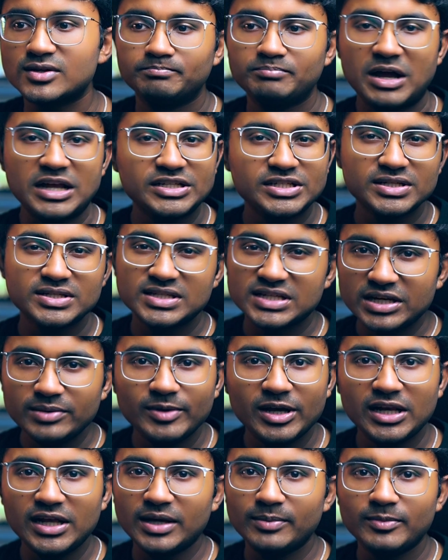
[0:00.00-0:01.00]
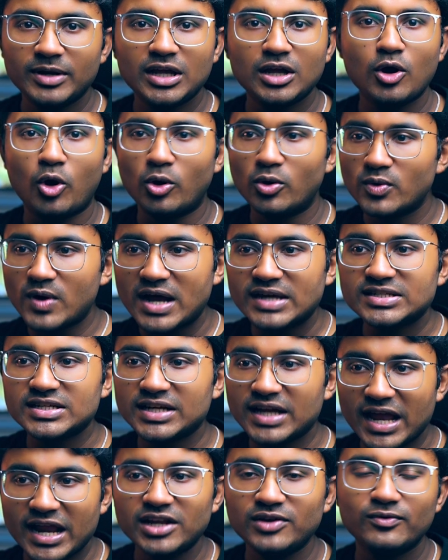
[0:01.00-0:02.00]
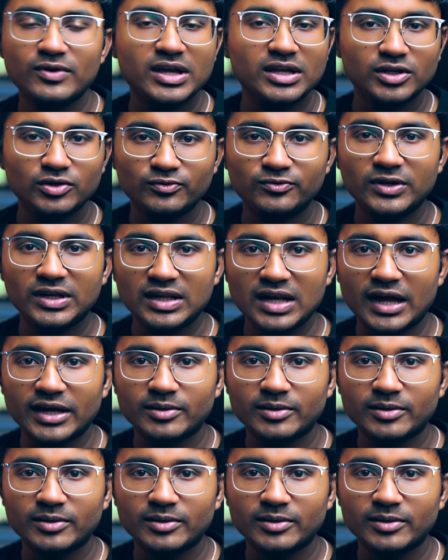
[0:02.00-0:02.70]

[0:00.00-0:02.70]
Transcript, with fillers: by just emailing me or writing anywhere you feel like.